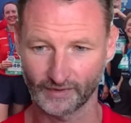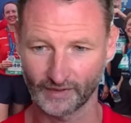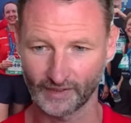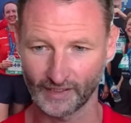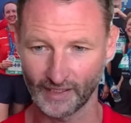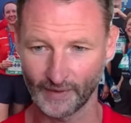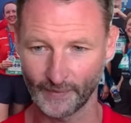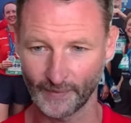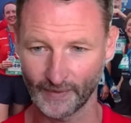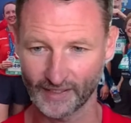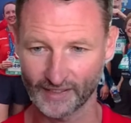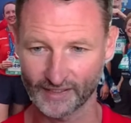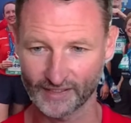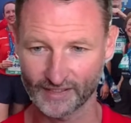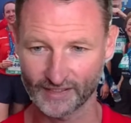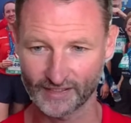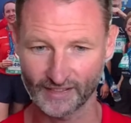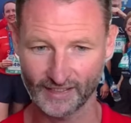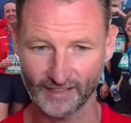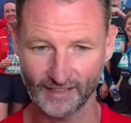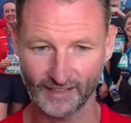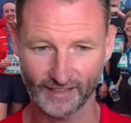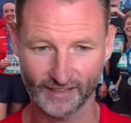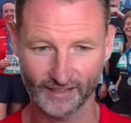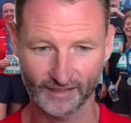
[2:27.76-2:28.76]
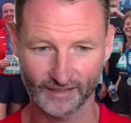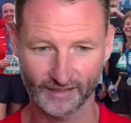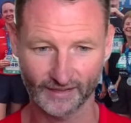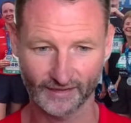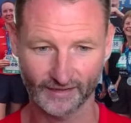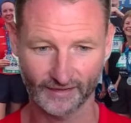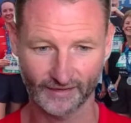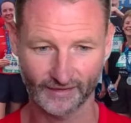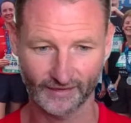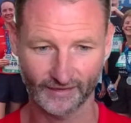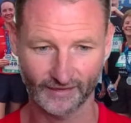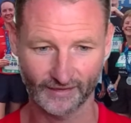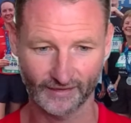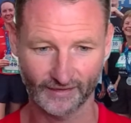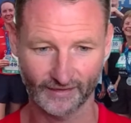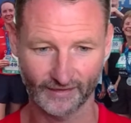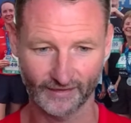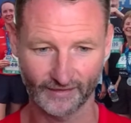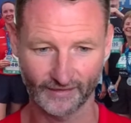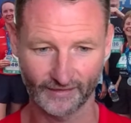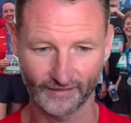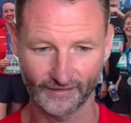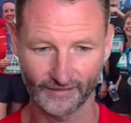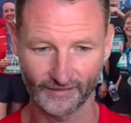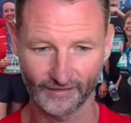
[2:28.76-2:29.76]
Here we can see
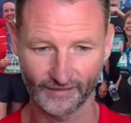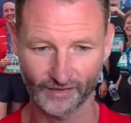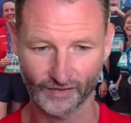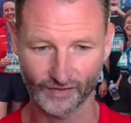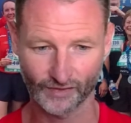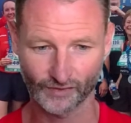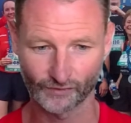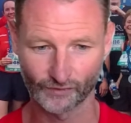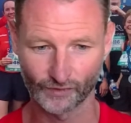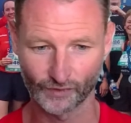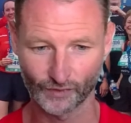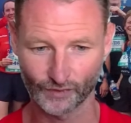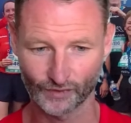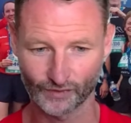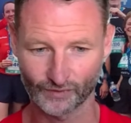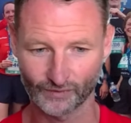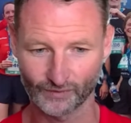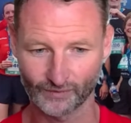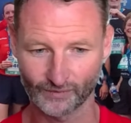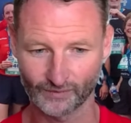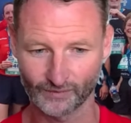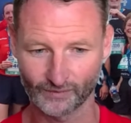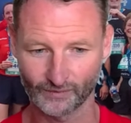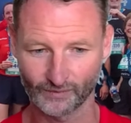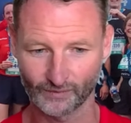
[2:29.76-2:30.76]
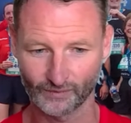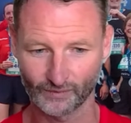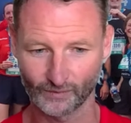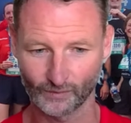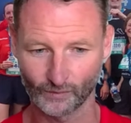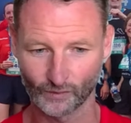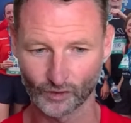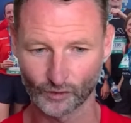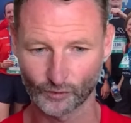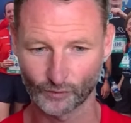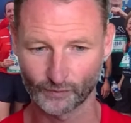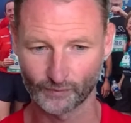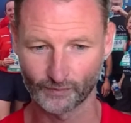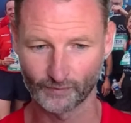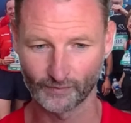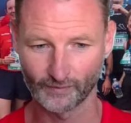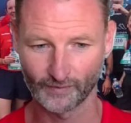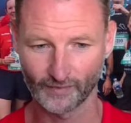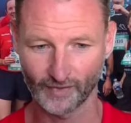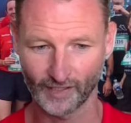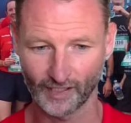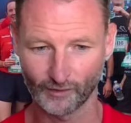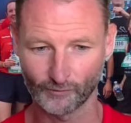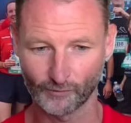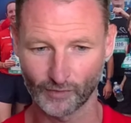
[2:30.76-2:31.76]
this route was
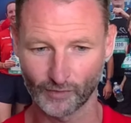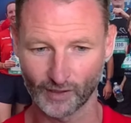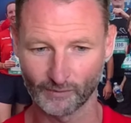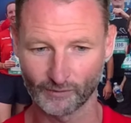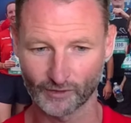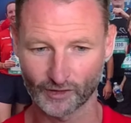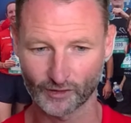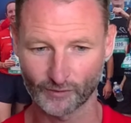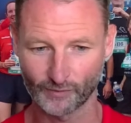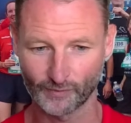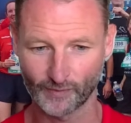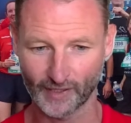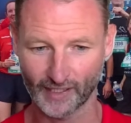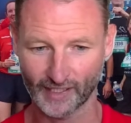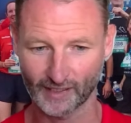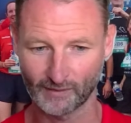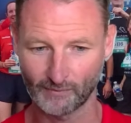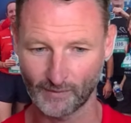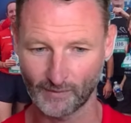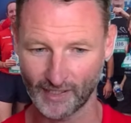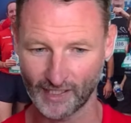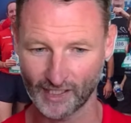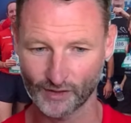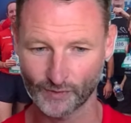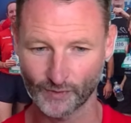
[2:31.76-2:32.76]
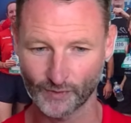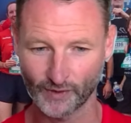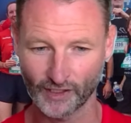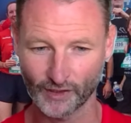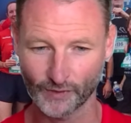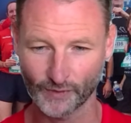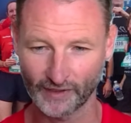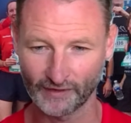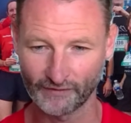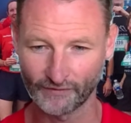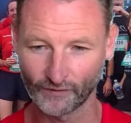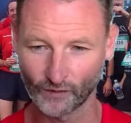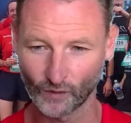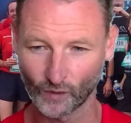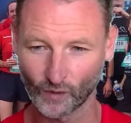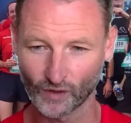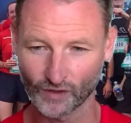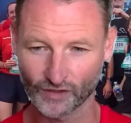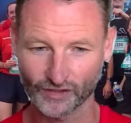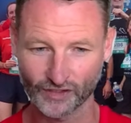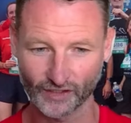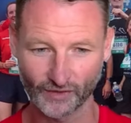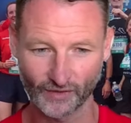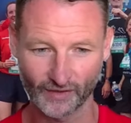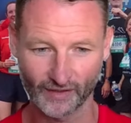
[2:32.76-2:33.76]
published back in May 2024,
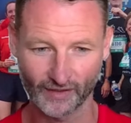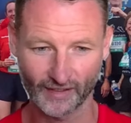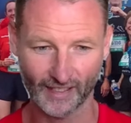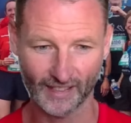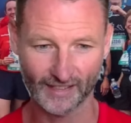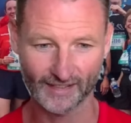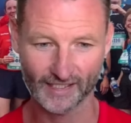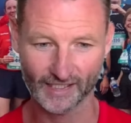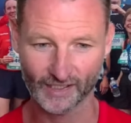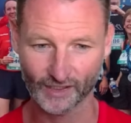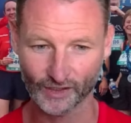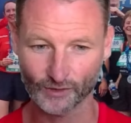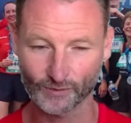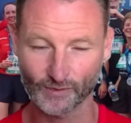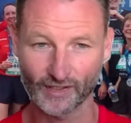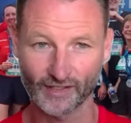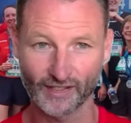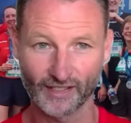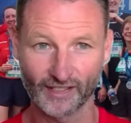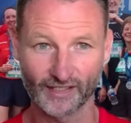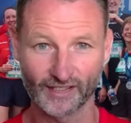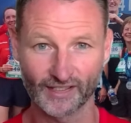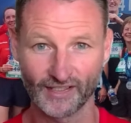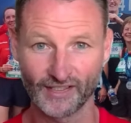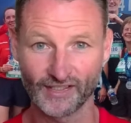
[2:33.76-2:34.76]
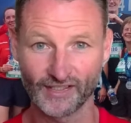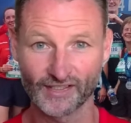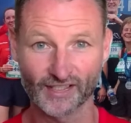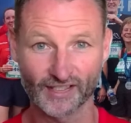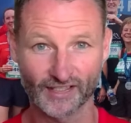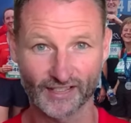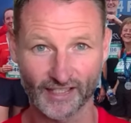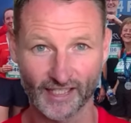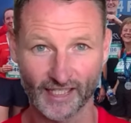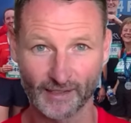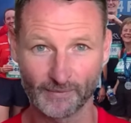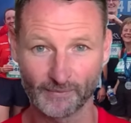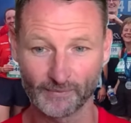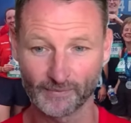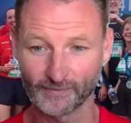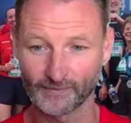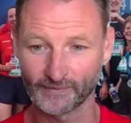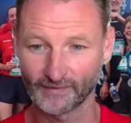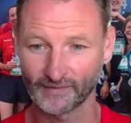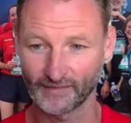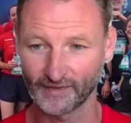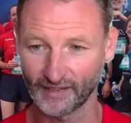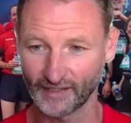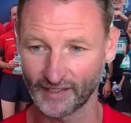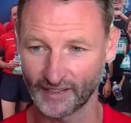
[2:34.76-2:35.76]
so that tells me that it is the same
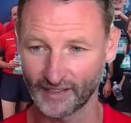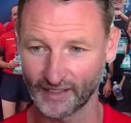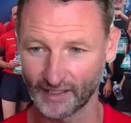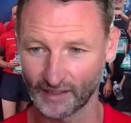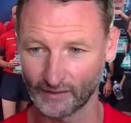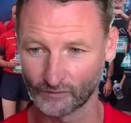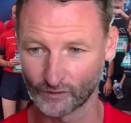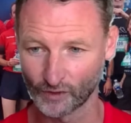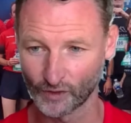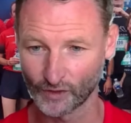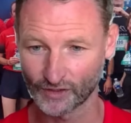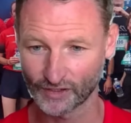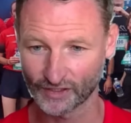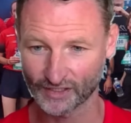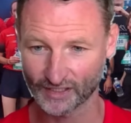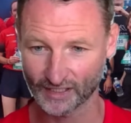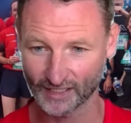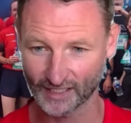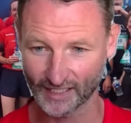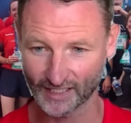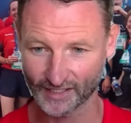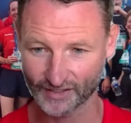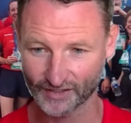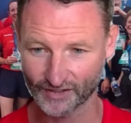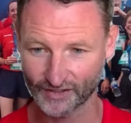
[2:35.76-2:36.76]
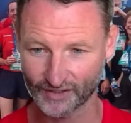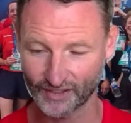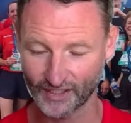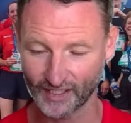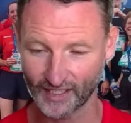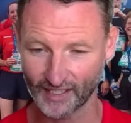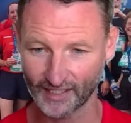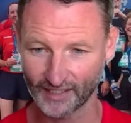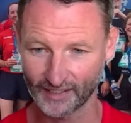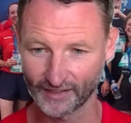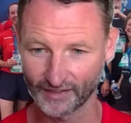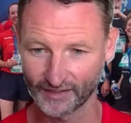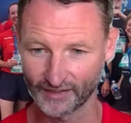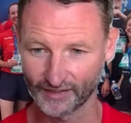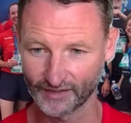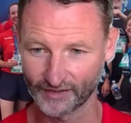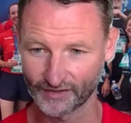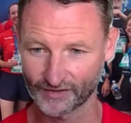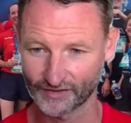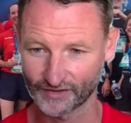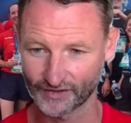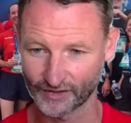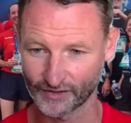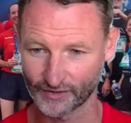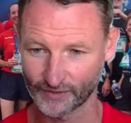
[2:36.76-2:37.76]
route as last year.
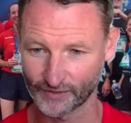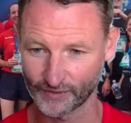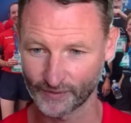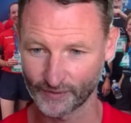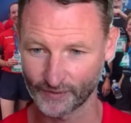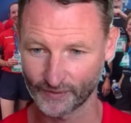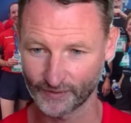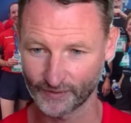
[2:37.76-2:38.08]
So